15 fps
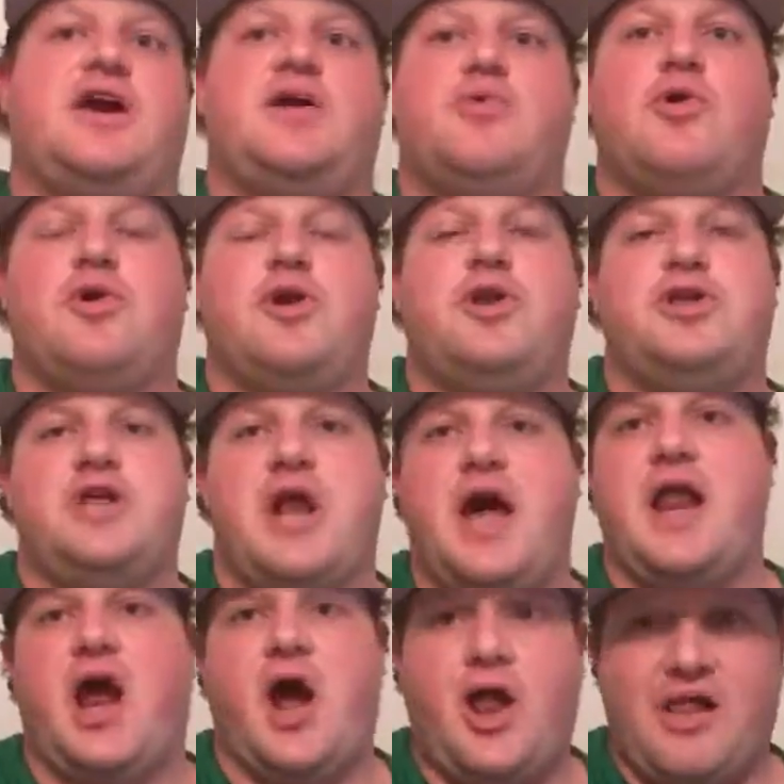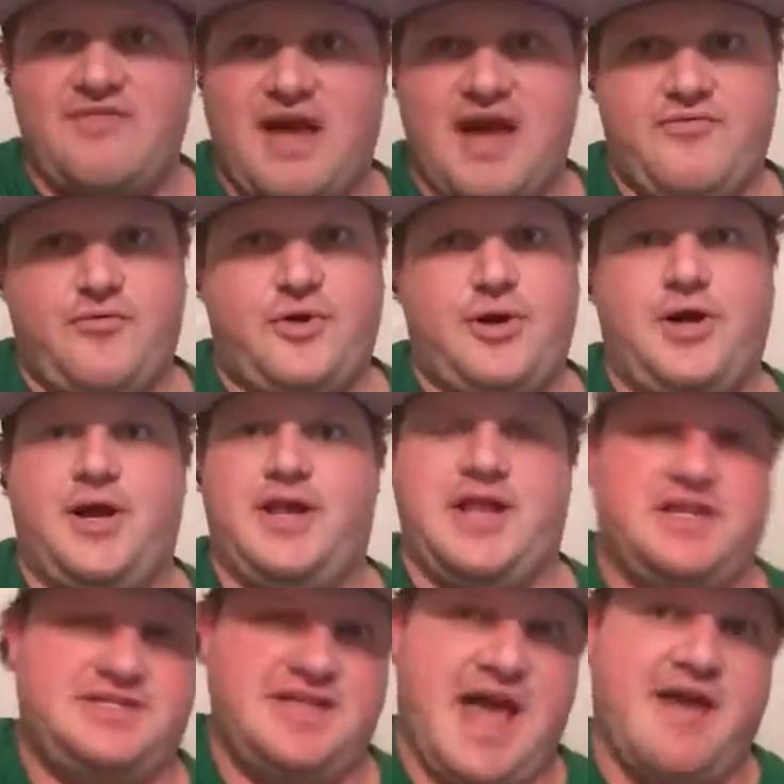He wanted to unite all of Africa
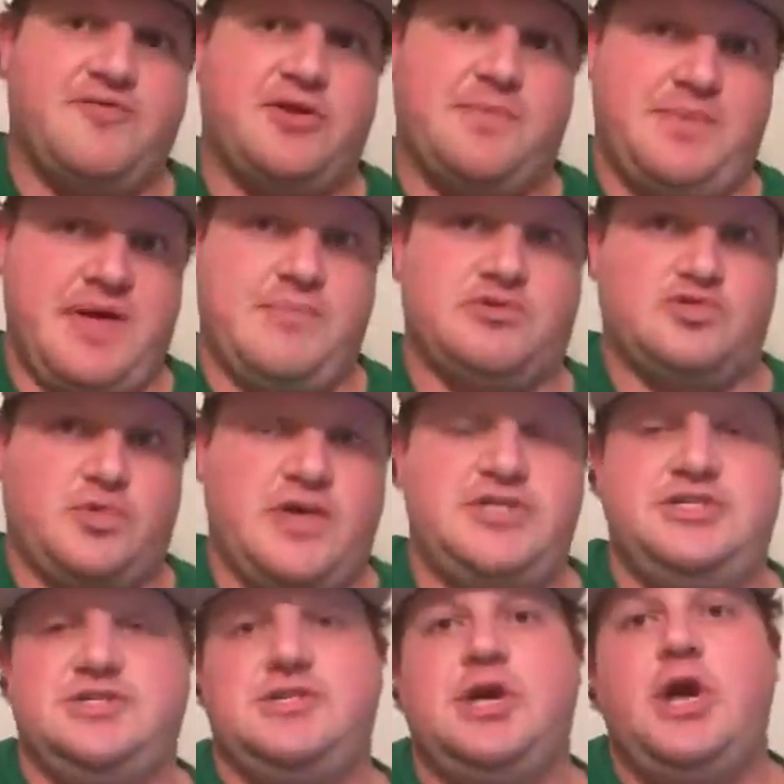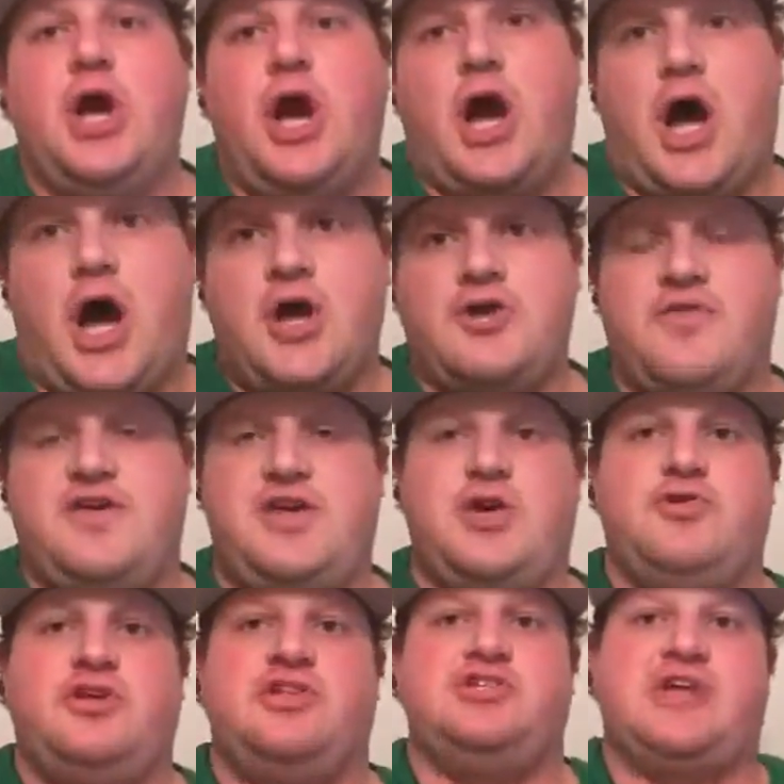against the African people's wishes under the
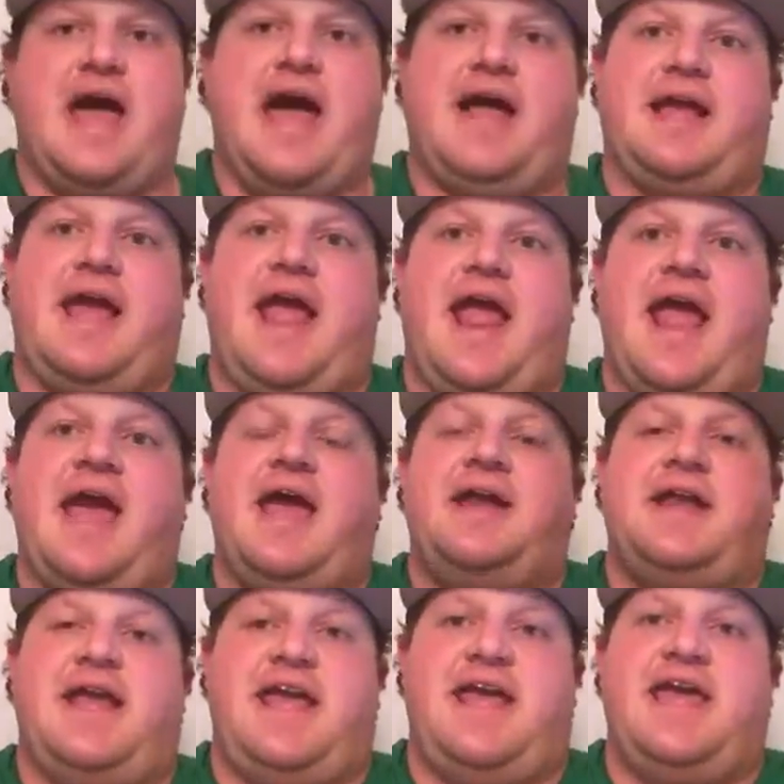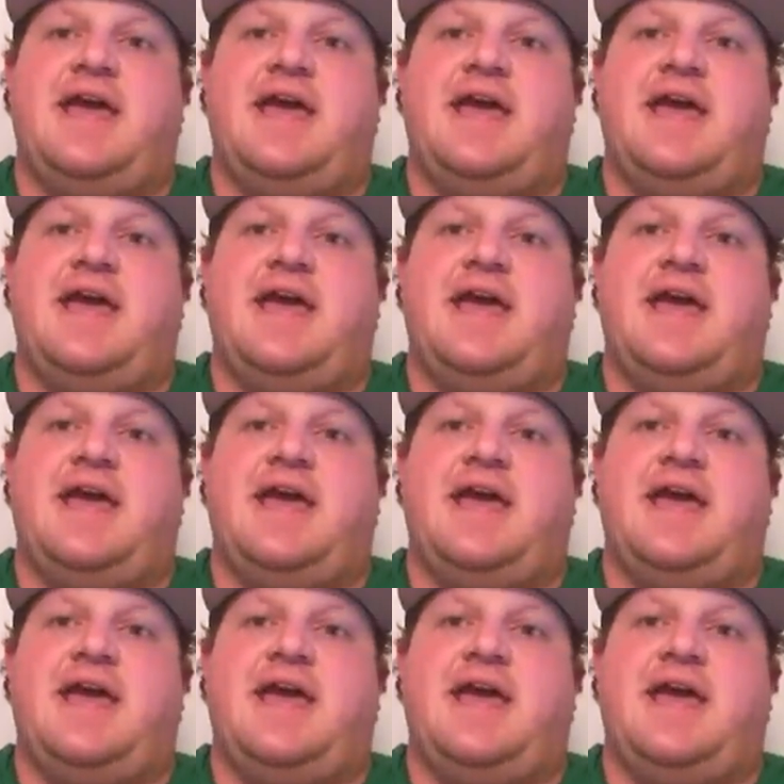Union Jack. And